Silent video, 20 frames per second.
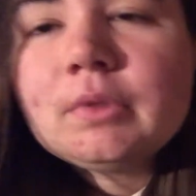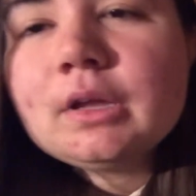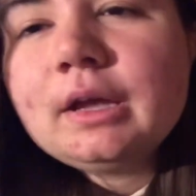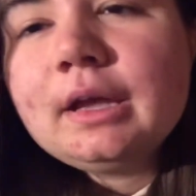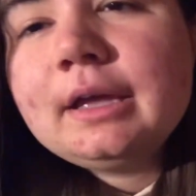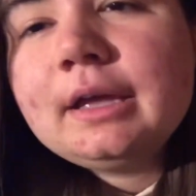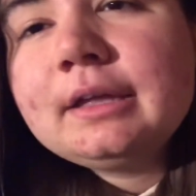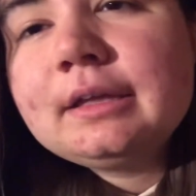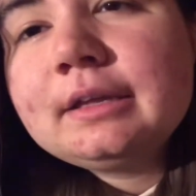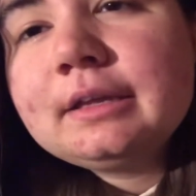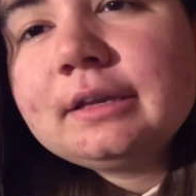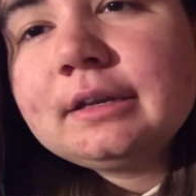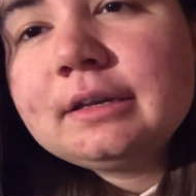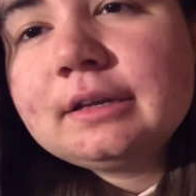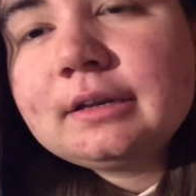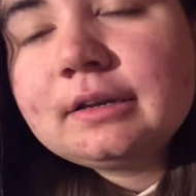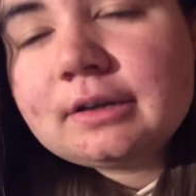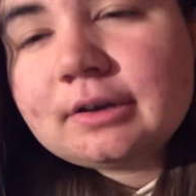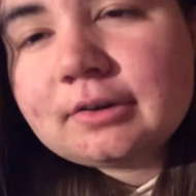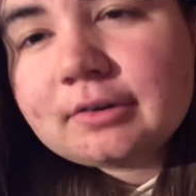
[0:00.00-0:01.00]

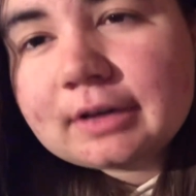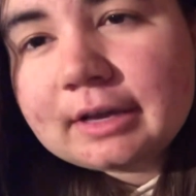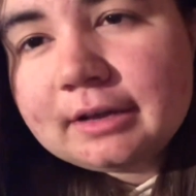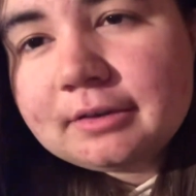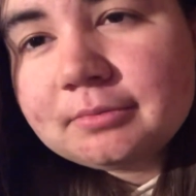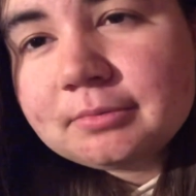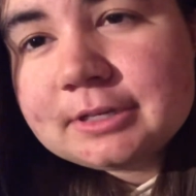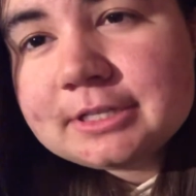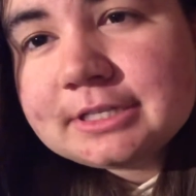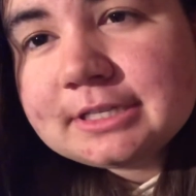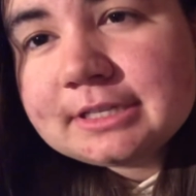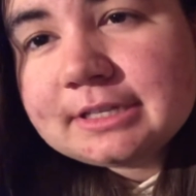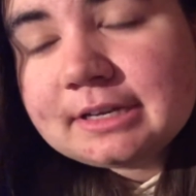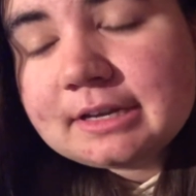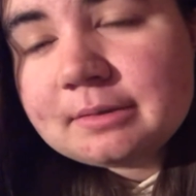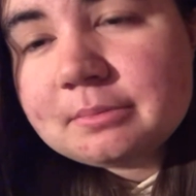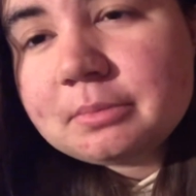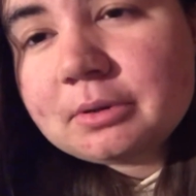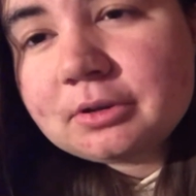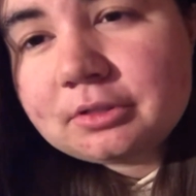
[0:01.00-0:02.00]
And, okay, reason
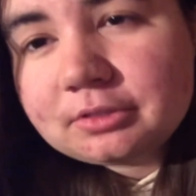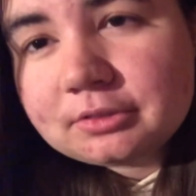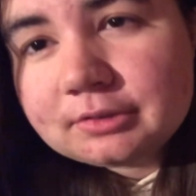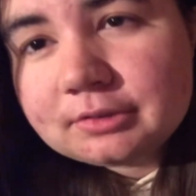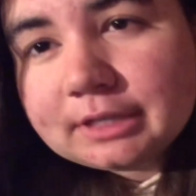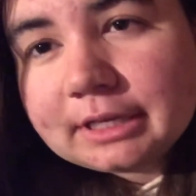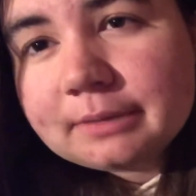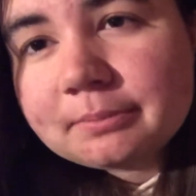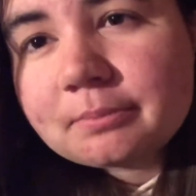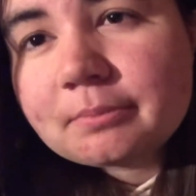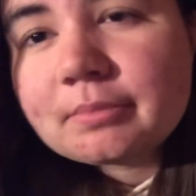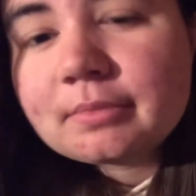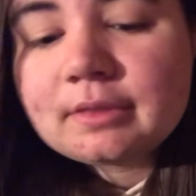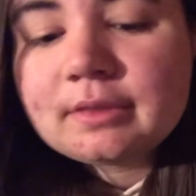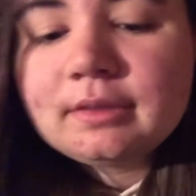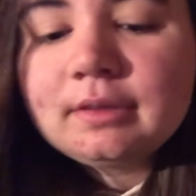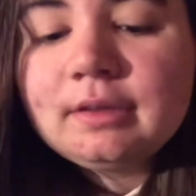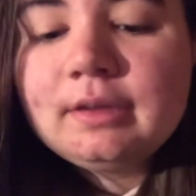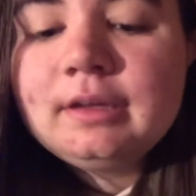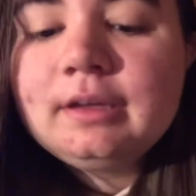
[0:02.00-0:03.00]
number 3.
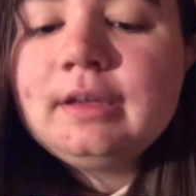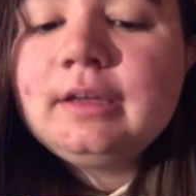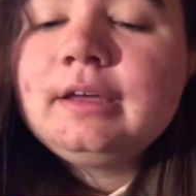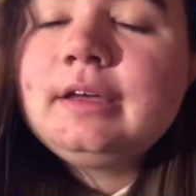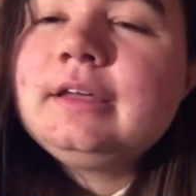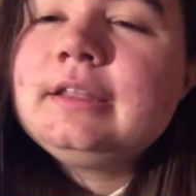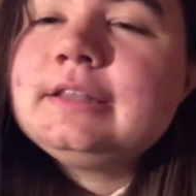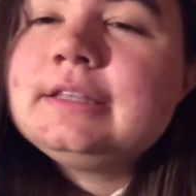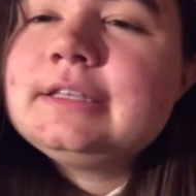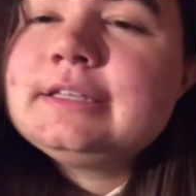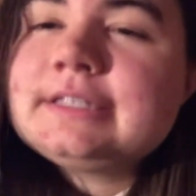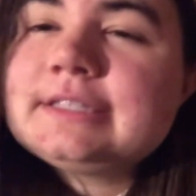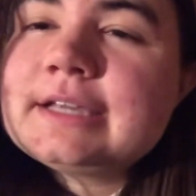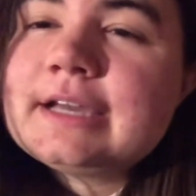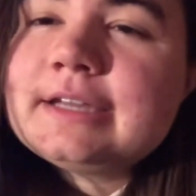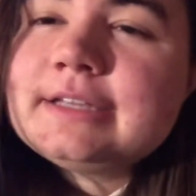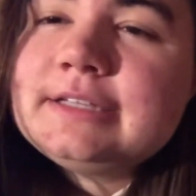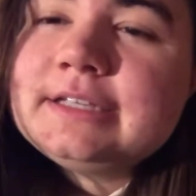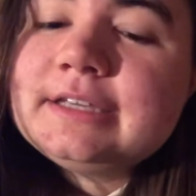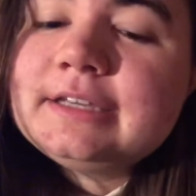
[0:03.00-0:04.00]
This
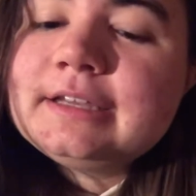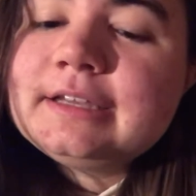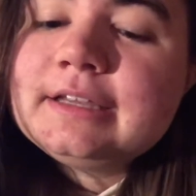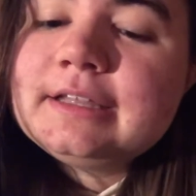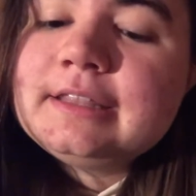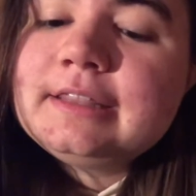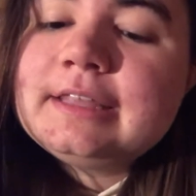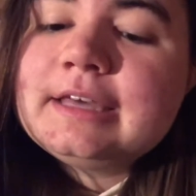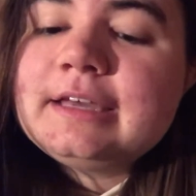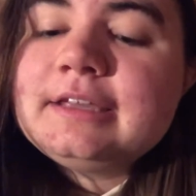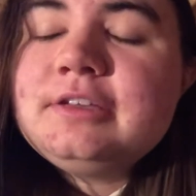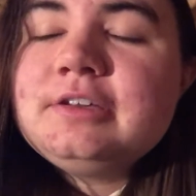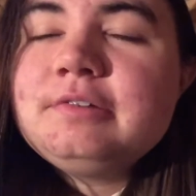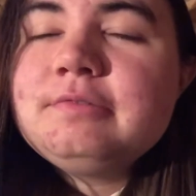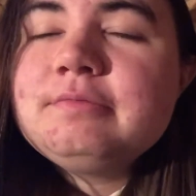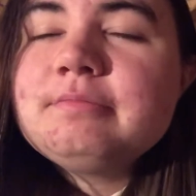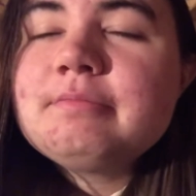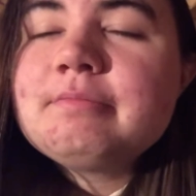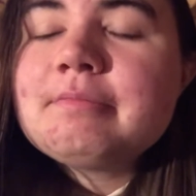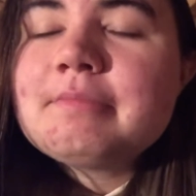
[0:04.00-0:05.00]
idea that you
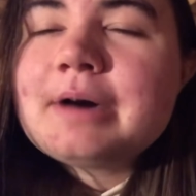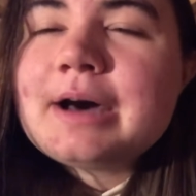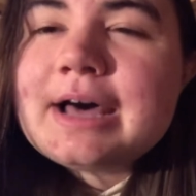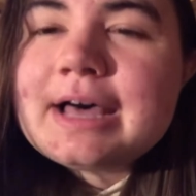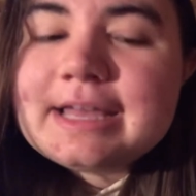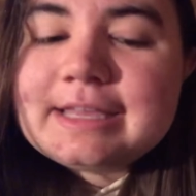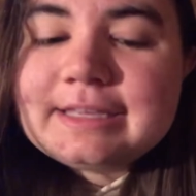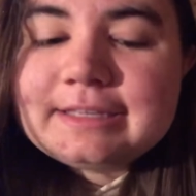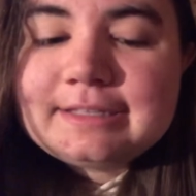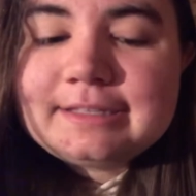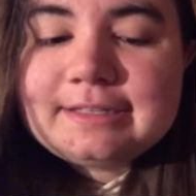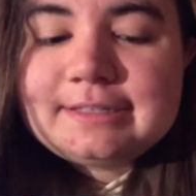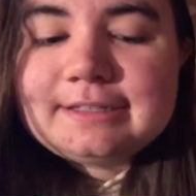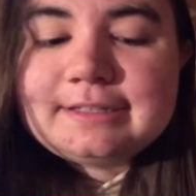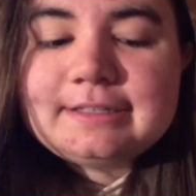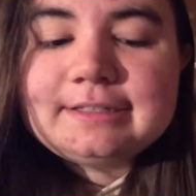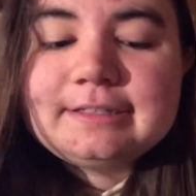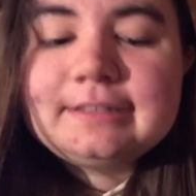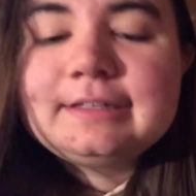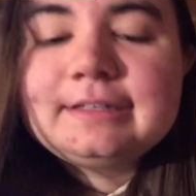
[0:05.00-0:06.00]

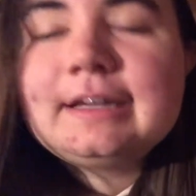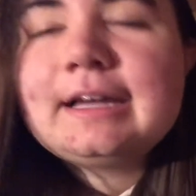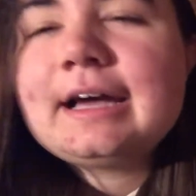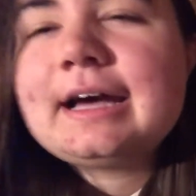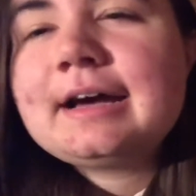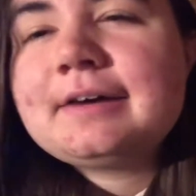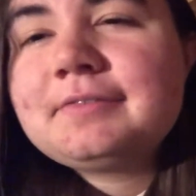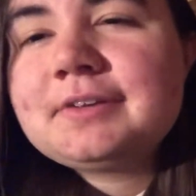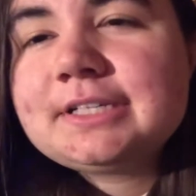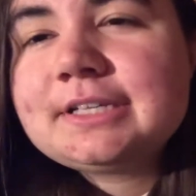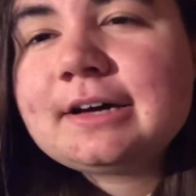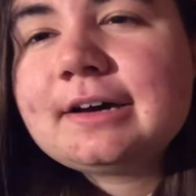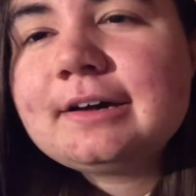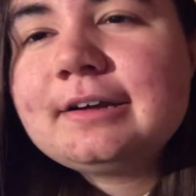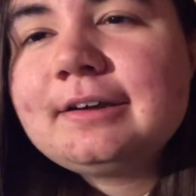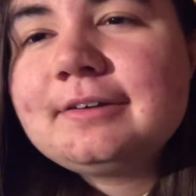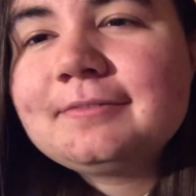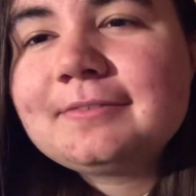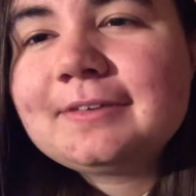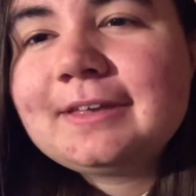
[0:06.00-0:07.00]
must have a
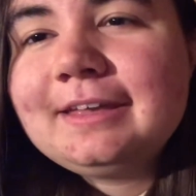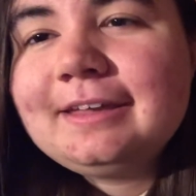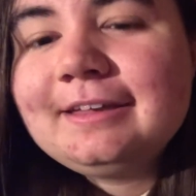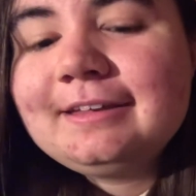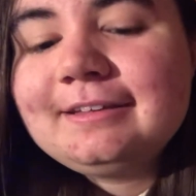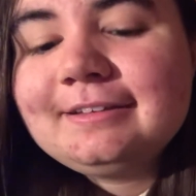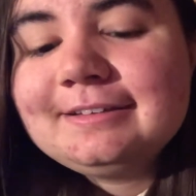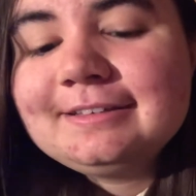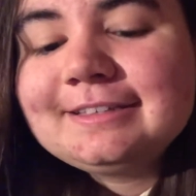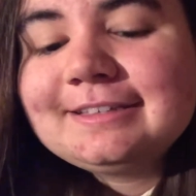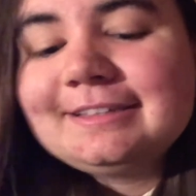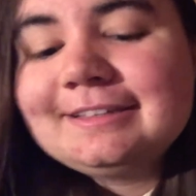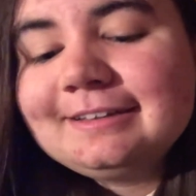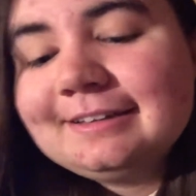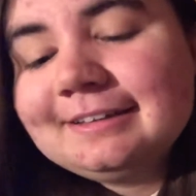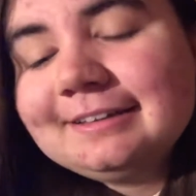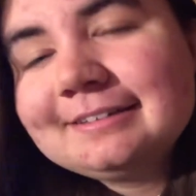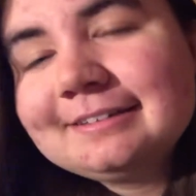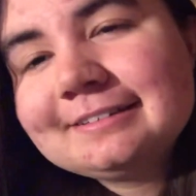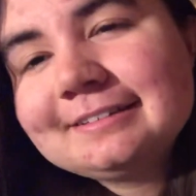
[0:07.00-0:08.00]
ton of kids
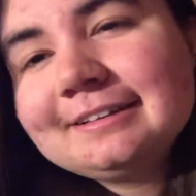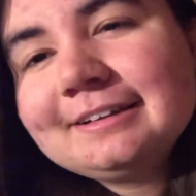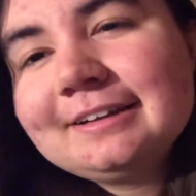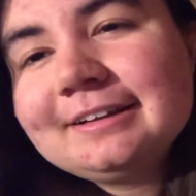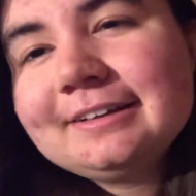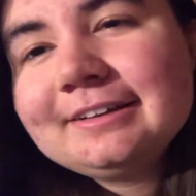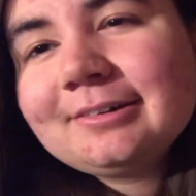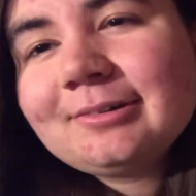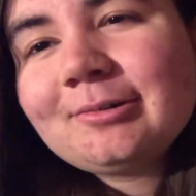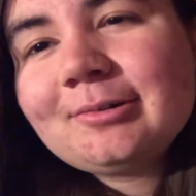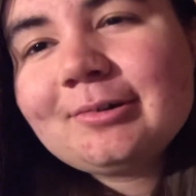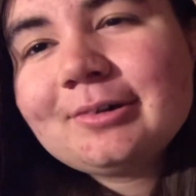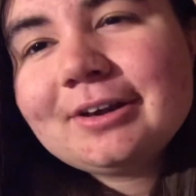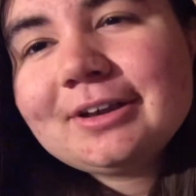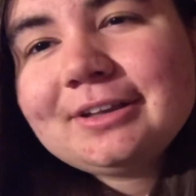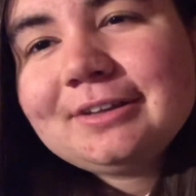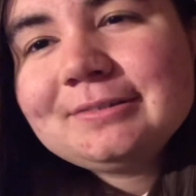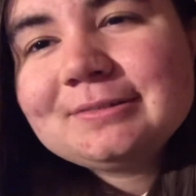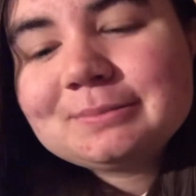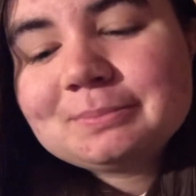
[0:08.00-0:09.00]
or
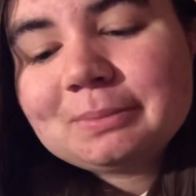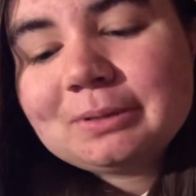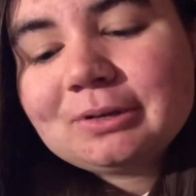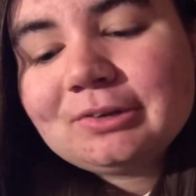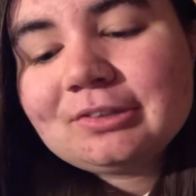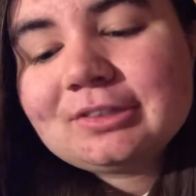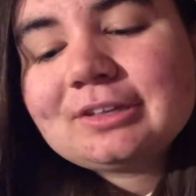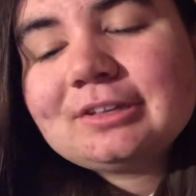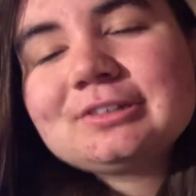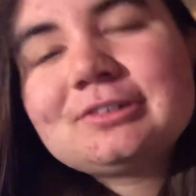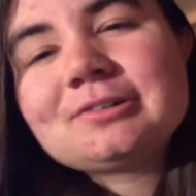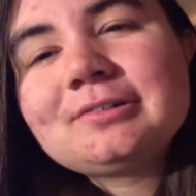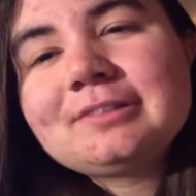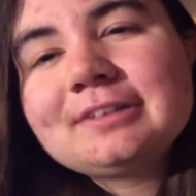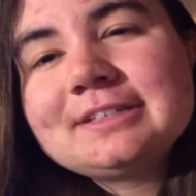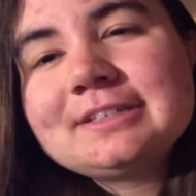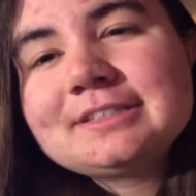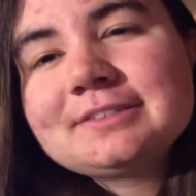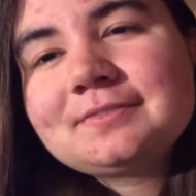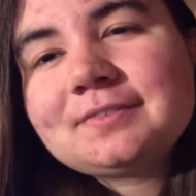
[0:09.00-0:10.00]
use birth control
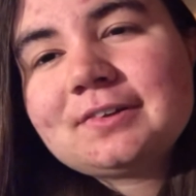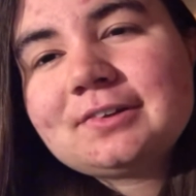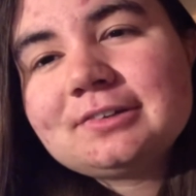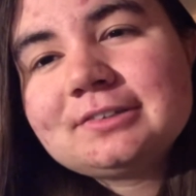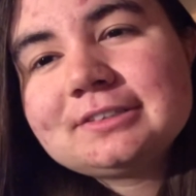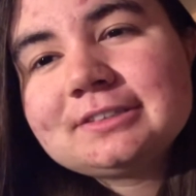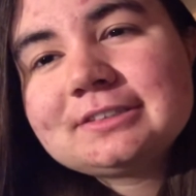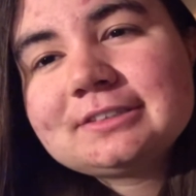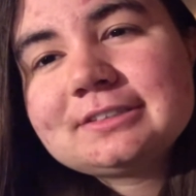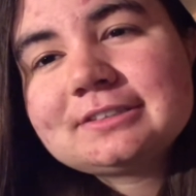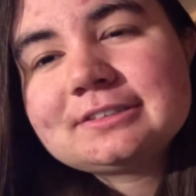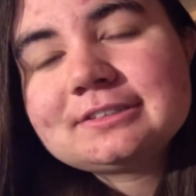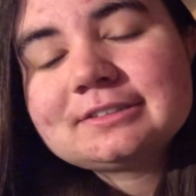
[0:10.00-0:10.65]
is false.